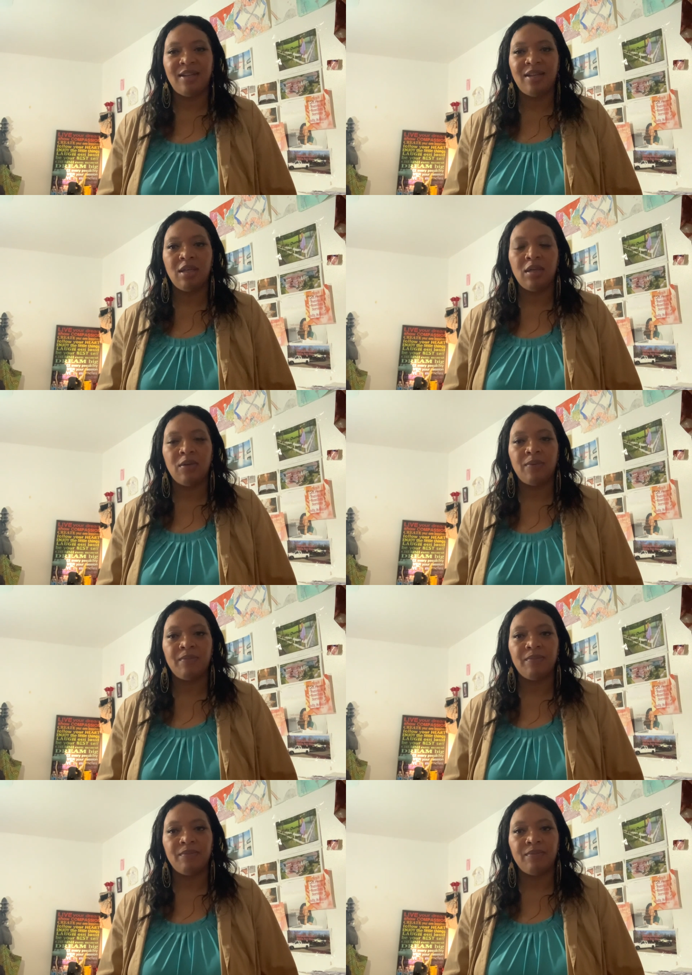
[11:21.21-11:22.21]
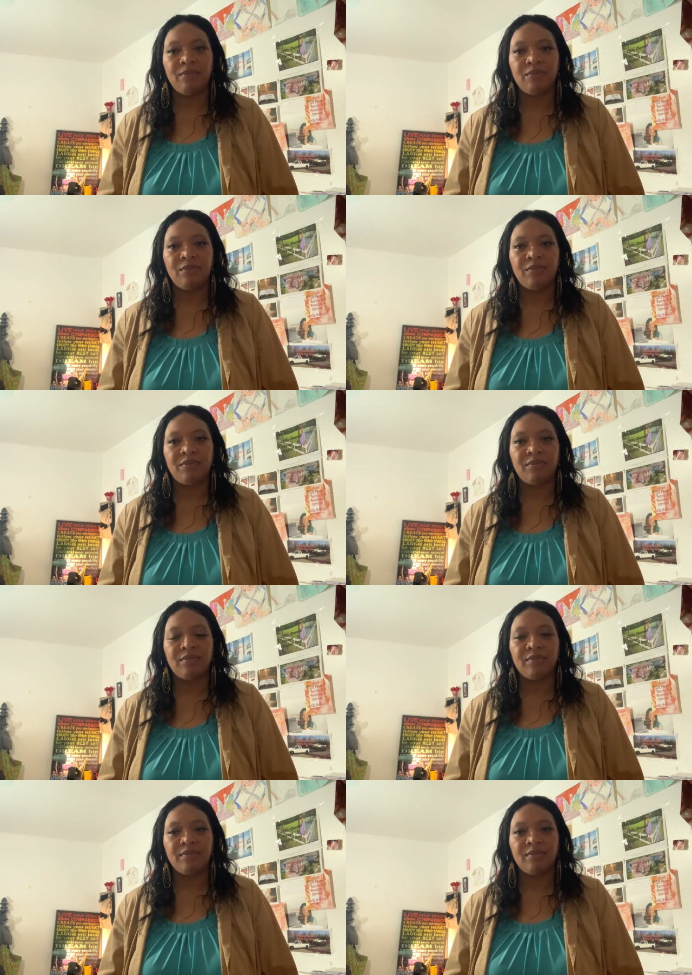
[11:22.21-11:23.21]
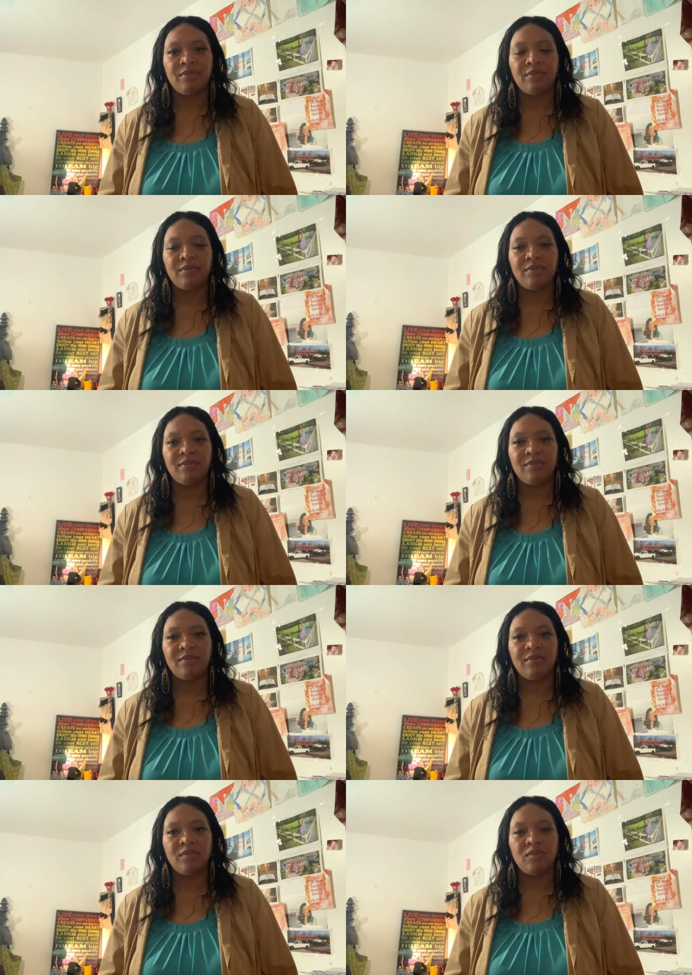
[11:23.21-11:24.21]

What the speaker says: No one is speaking in this clip.